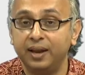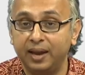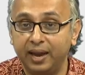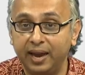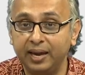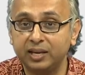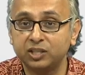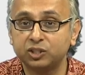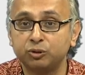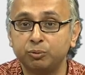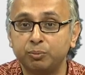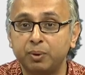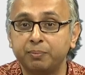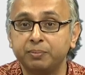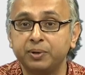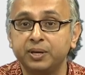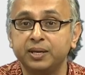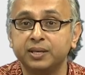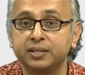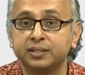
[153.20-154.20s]
X,
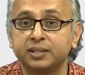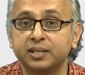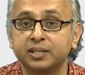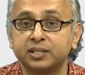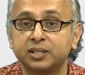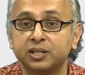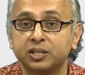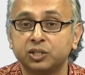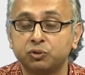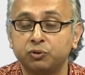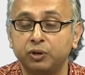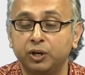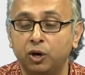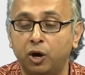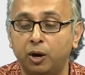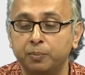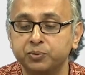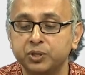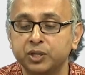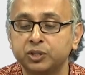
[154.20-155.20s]
remember, is this string
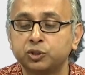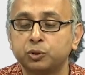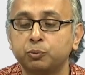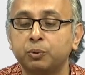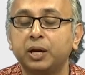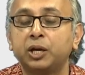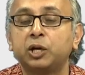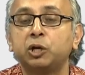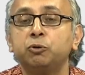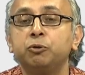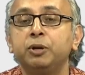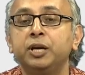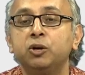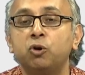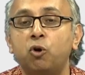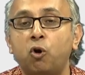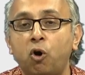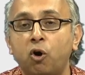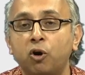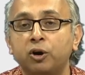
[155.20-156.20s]
object. So we're gluing
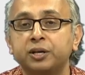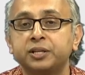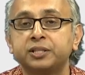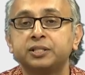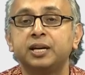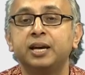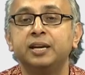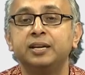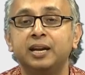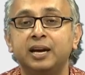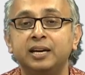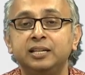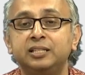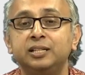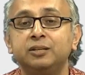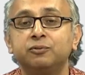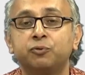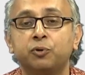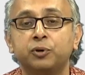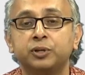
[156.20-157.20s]
August and
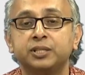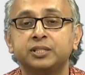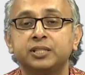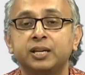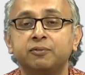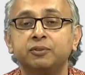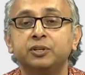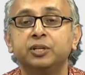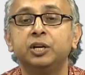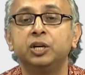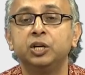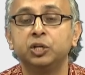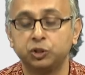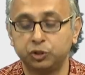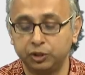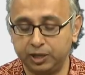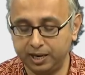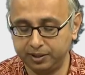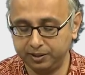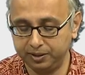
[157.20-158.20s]
1947
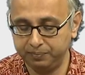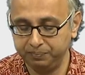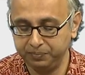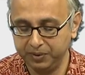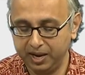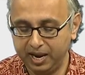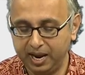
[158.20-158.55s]
together.